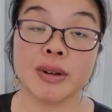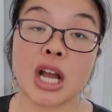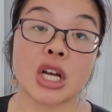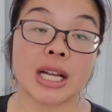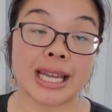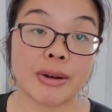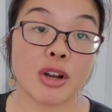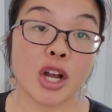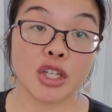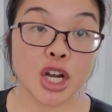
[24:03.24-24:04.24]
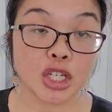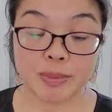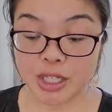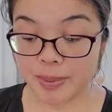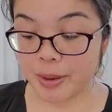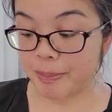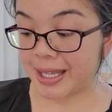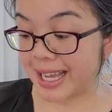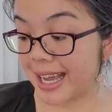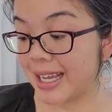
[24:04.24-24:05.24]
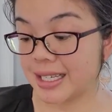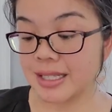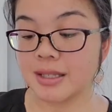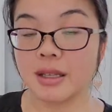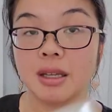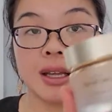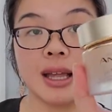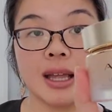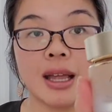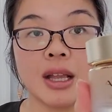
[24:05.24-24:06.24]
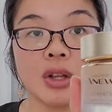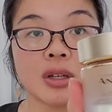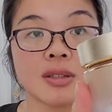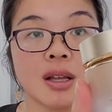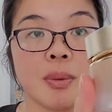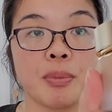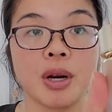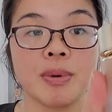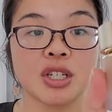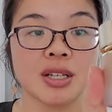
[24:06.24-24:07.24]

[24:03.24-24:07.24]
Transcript: not gonna, again, not going to talk too much about because it looks pretty much the